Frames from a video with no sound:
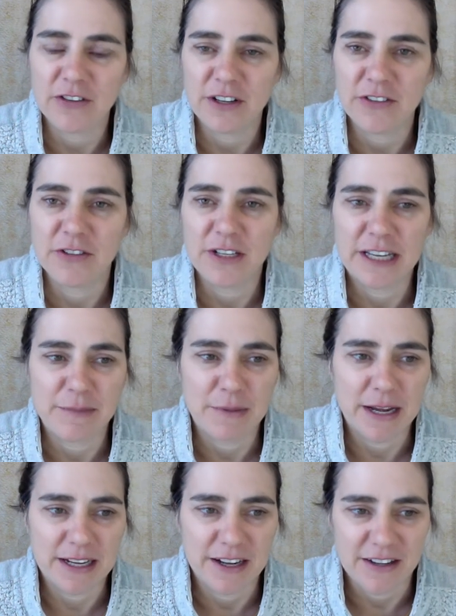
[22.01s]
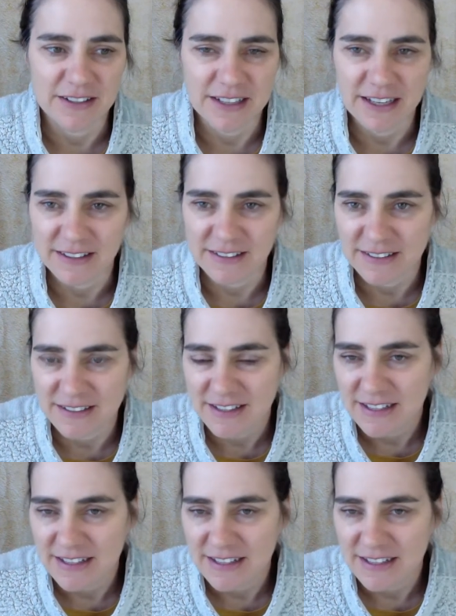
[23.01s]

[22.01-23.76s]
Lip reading: and also to get my context